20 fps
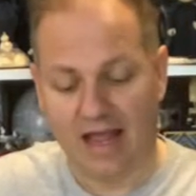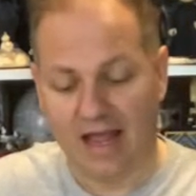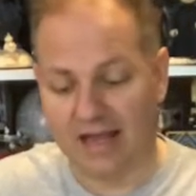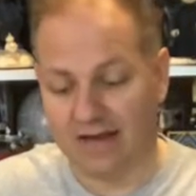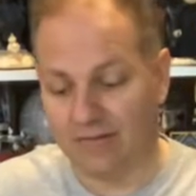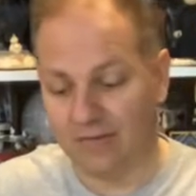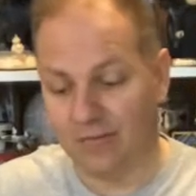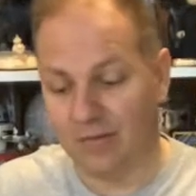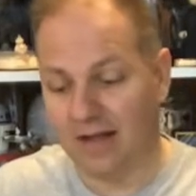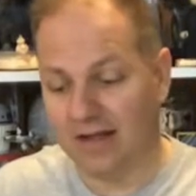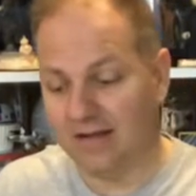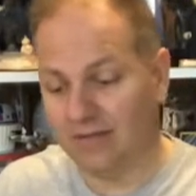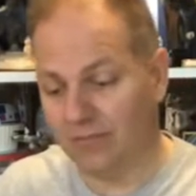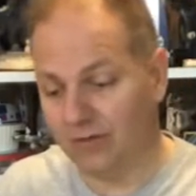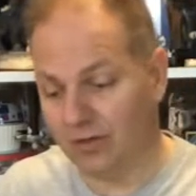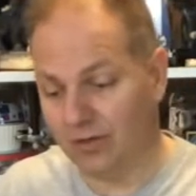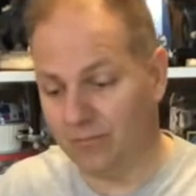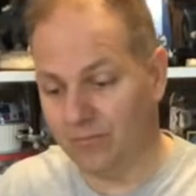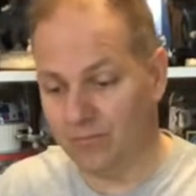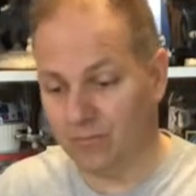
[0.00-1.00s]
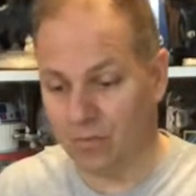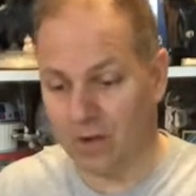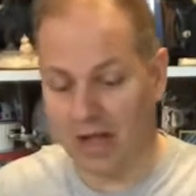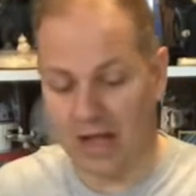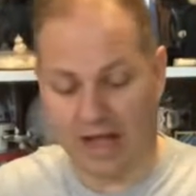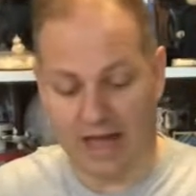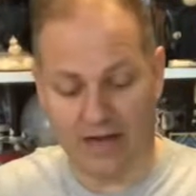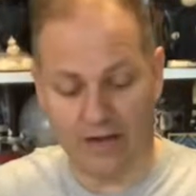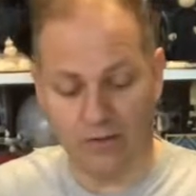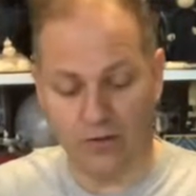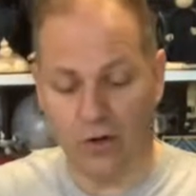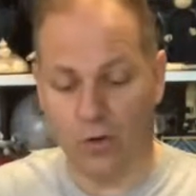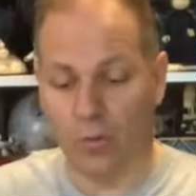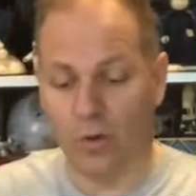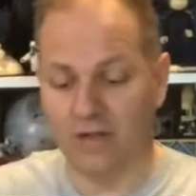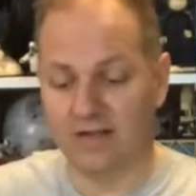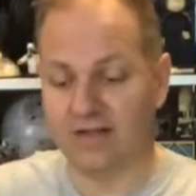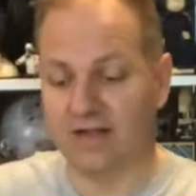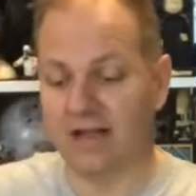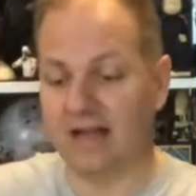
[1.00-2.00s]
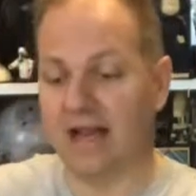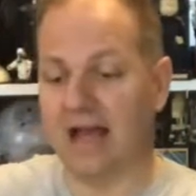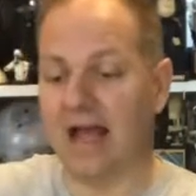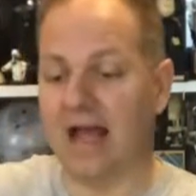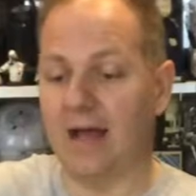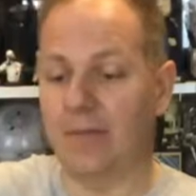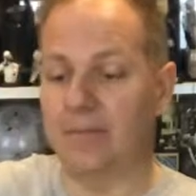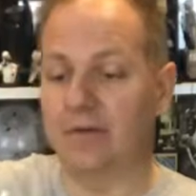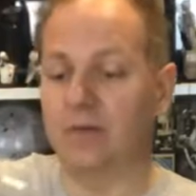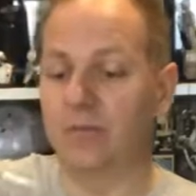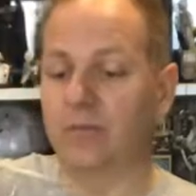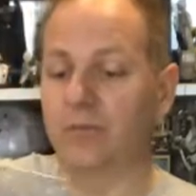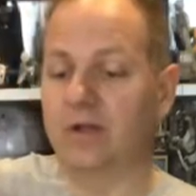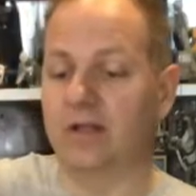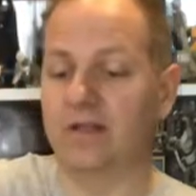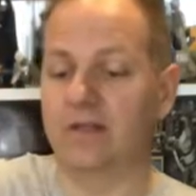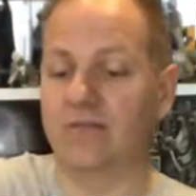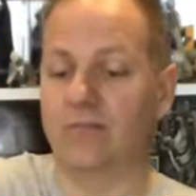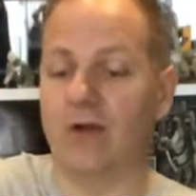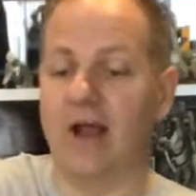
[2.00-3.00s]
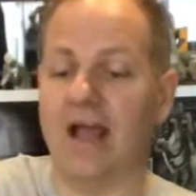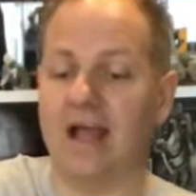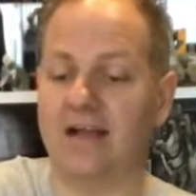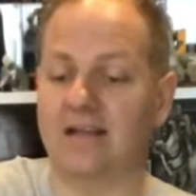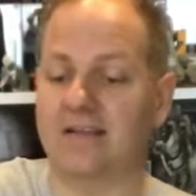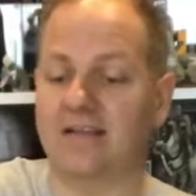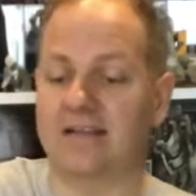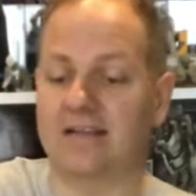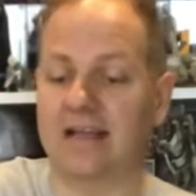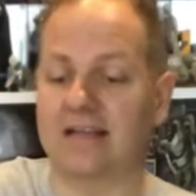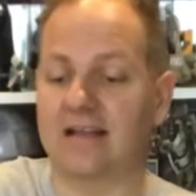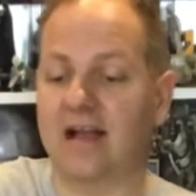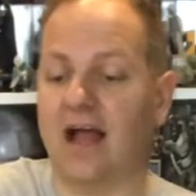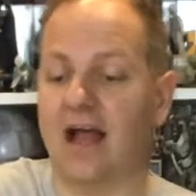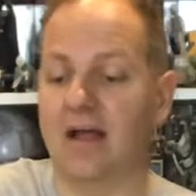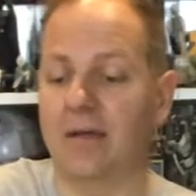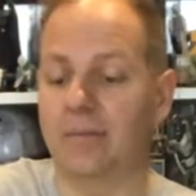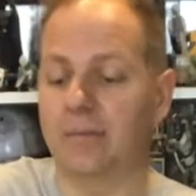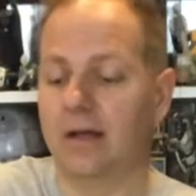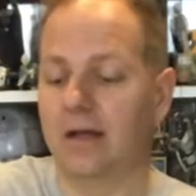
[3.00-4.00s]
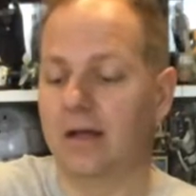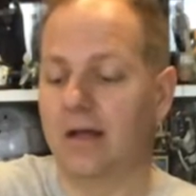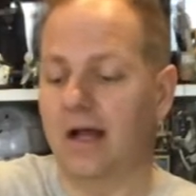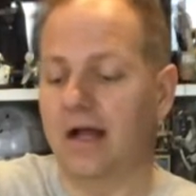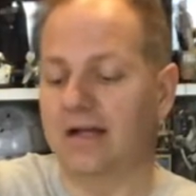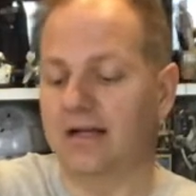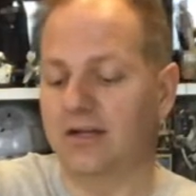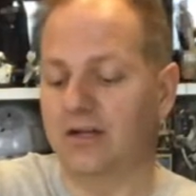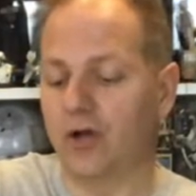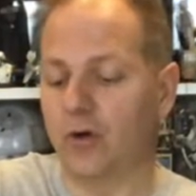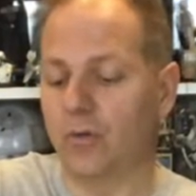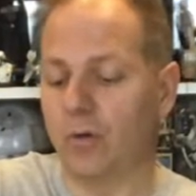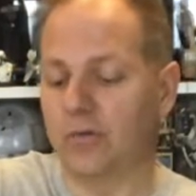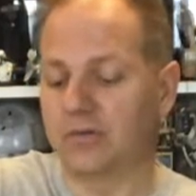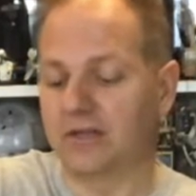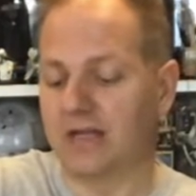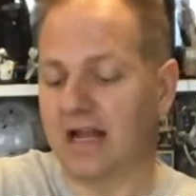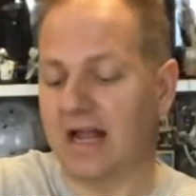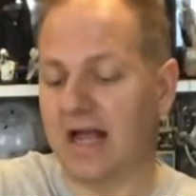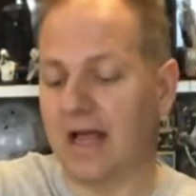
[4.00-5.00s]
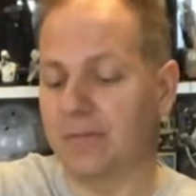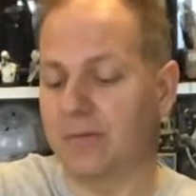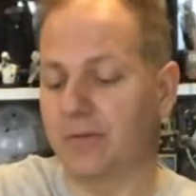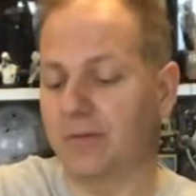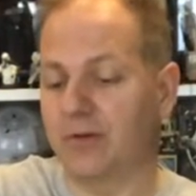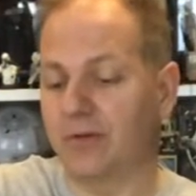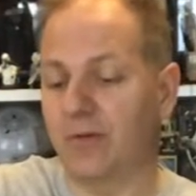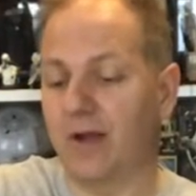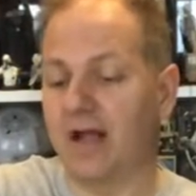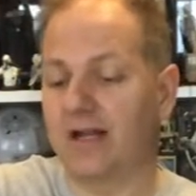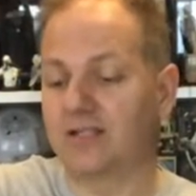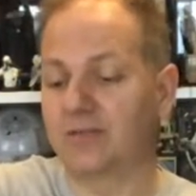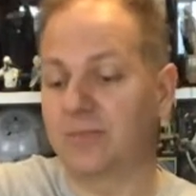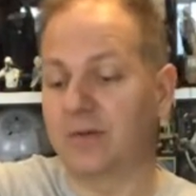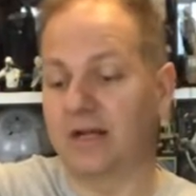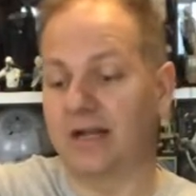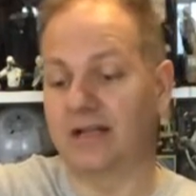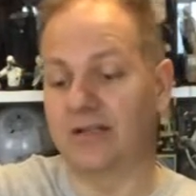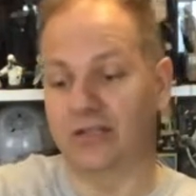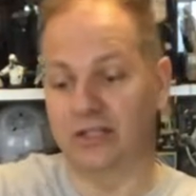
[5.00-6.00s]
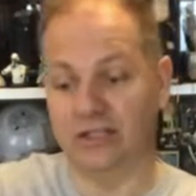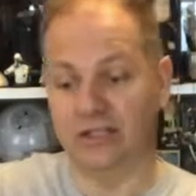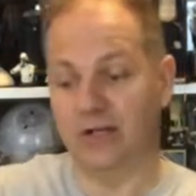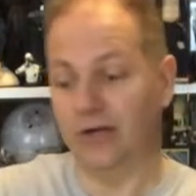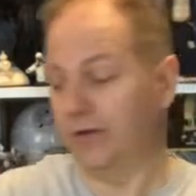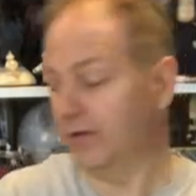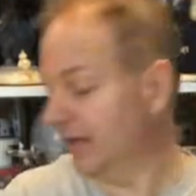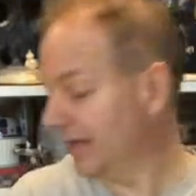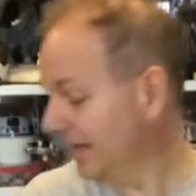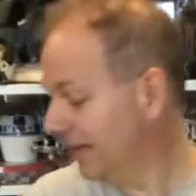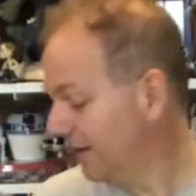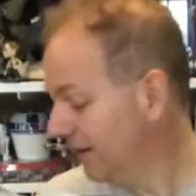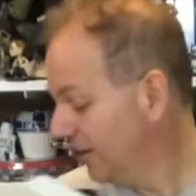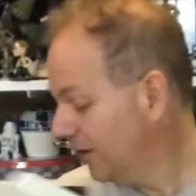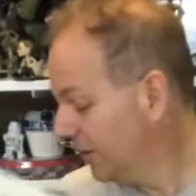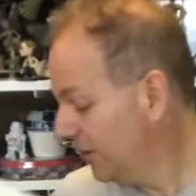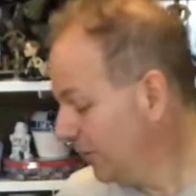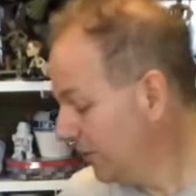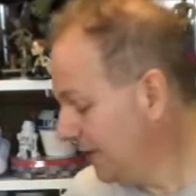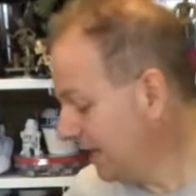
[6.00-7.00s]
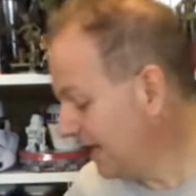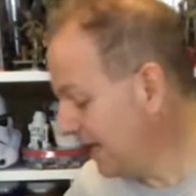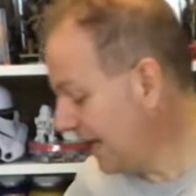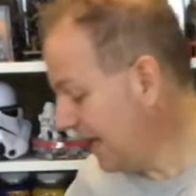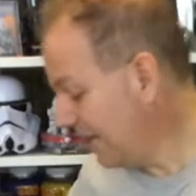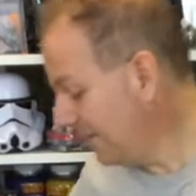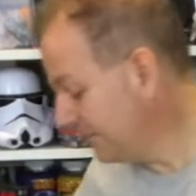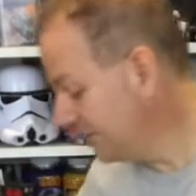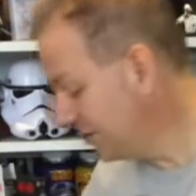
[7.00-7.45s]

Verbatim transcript: and and I don't know what's going to happen with Rex at that time. I didn't know what was going to happen with Rex, but I did know that when it came